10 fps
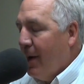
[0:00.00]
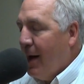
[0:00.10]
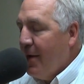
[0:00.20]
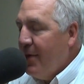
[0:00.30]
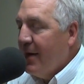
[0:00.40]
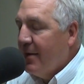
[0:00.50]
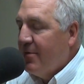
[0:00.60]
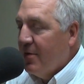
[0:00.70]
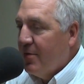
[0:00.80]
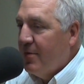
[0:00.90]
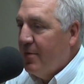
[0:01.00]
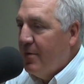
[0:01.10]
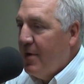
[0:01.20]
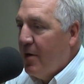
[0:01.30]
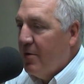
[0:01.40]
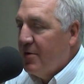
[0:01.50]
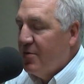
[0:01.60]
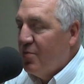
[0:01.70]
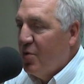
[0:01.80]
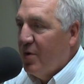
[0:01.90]
I think it's just
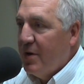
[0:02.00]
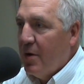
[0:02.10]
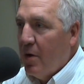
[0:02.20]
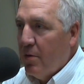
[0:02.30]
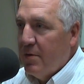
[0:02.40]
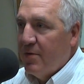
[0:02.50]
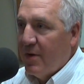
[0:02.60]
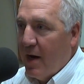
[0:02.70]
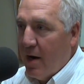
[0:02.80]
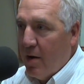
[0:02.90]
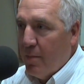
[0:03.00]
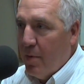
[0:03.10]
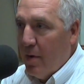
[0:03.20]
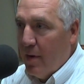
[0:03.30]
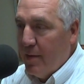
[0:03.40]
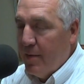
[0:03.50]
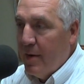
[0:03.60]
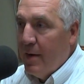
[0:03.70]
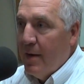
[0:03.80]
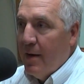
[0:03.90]
there's really no desire upon
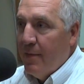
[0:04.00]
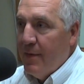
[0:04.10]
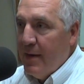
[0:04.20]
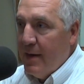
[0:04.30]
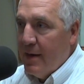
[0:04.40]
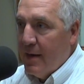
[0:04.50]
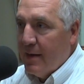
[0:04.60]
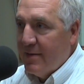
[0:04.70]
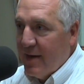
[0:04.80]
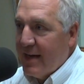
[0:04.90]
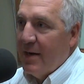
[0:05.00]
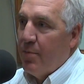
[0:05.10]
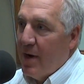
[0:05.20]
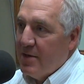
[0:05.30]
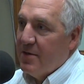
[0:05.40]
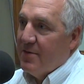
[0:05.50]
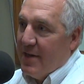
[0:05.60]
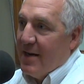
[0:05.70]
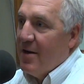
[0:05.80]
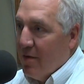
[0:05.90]
the executive branch of the
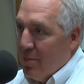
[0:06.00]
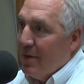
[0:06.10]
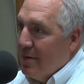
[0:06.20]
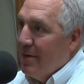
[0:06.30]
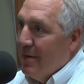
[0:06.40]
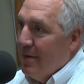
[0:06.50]
state government